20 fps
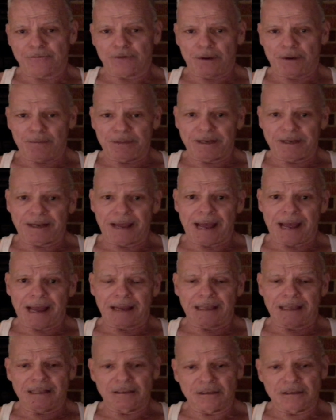from the
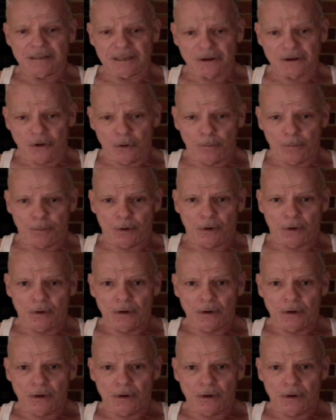DAC into the Opal,